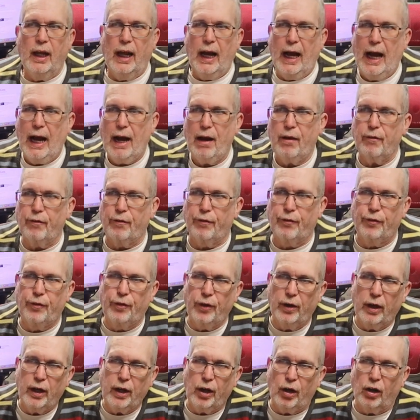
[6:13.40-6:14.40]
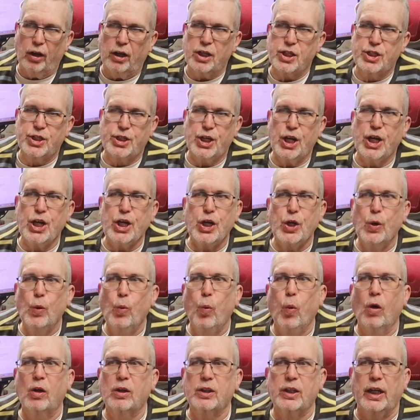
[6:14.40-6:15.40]
have, you know, say you
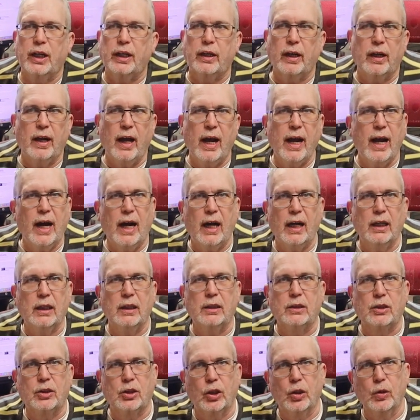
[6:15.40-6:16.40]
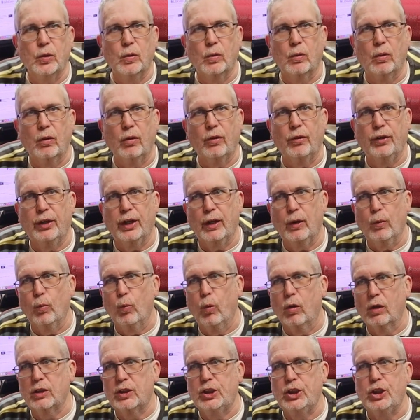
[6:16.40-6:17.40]
wanted an AI tool that
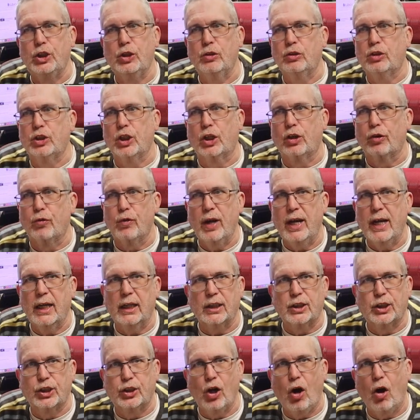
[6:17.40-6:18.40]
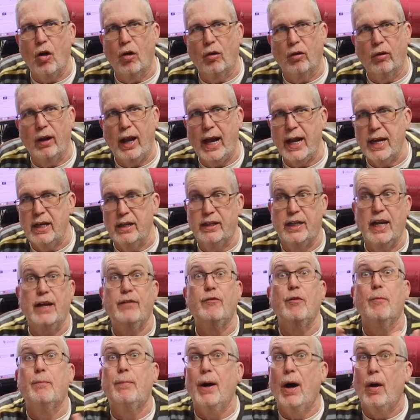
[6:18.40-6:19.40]
wanted you to create a song like
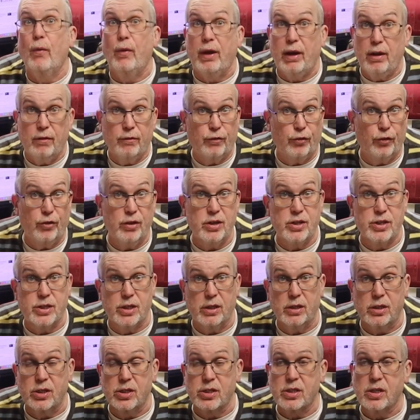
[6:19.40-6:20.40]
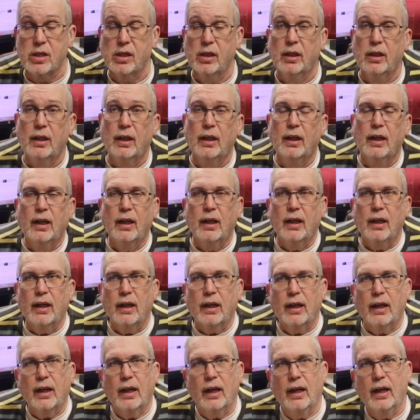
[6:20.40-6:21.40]
David Bowie, for instance.
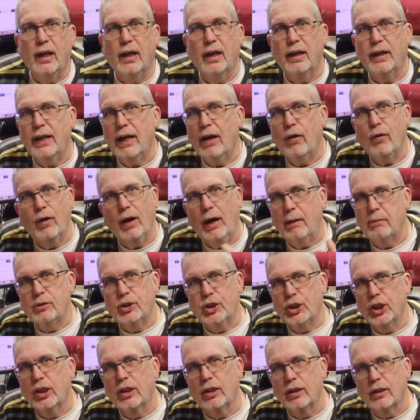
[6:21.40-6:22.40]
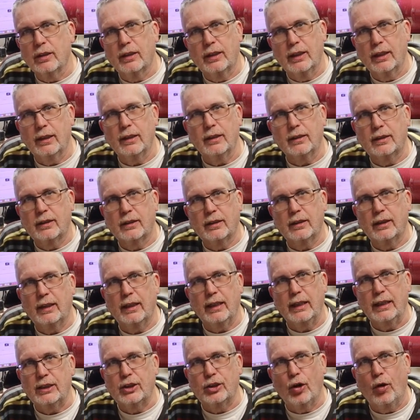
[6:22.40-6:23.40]
Now, I'm sure that
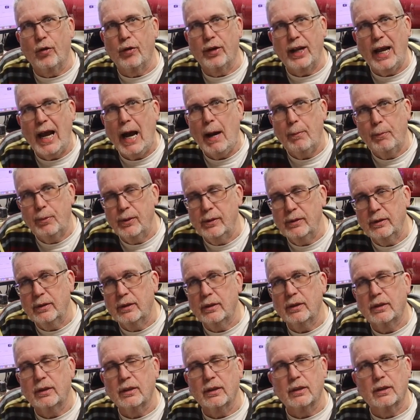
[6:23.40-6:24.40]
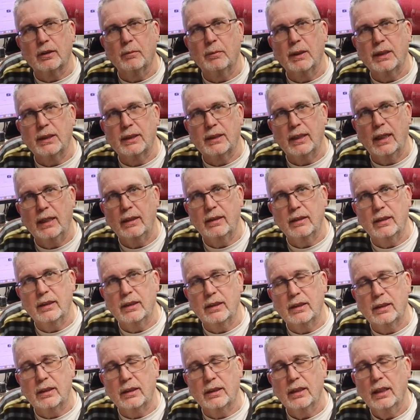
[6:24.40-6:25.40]
it's already happened to some extent,
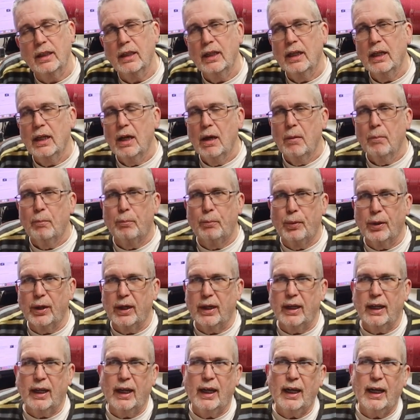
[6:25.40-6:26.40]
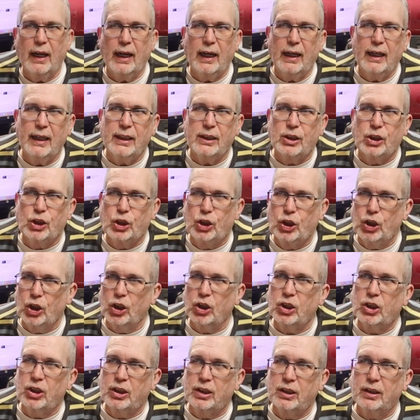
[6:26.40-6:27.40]
this, but it's
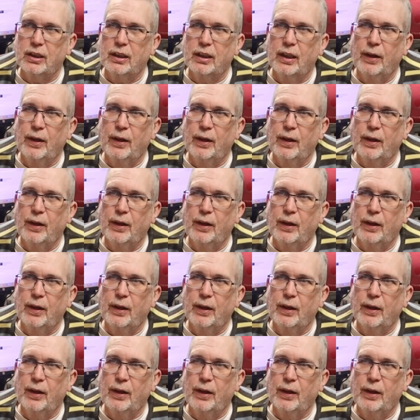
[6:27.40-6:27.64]
just,